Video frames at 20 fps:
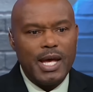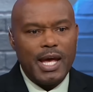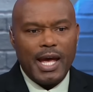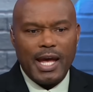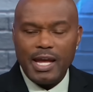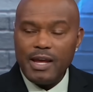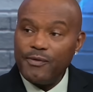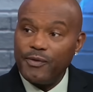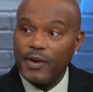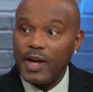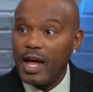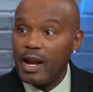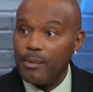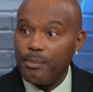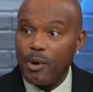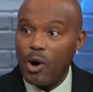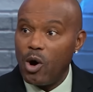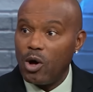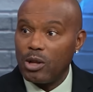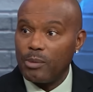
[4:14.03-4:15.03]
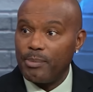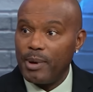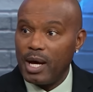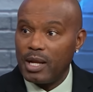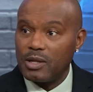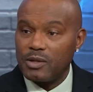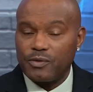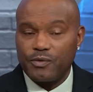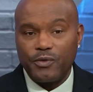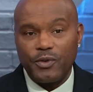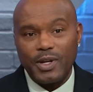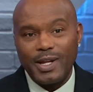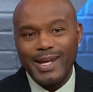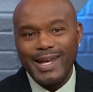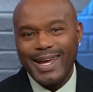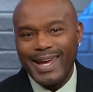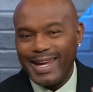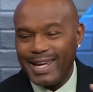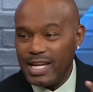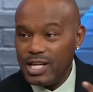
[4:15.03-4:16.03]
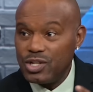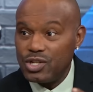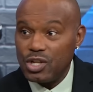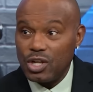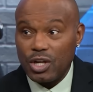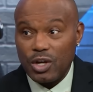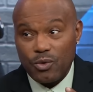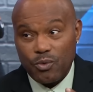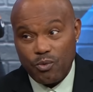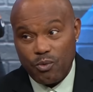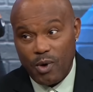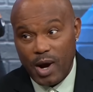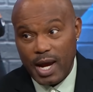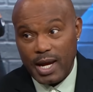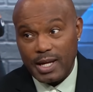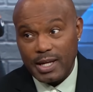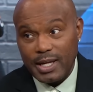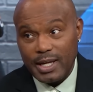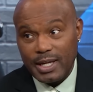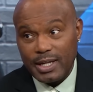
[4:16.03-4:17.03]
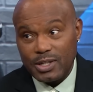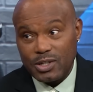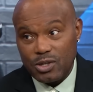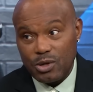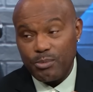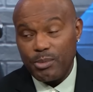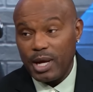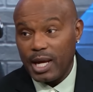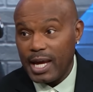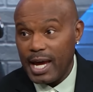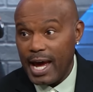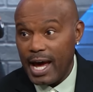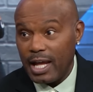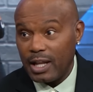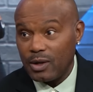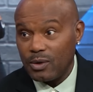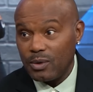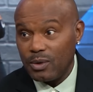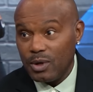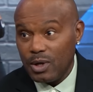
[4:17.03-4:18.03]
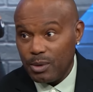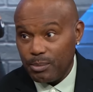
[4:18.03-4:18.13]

And he forgot all about his foot, and he took it right to McConnell.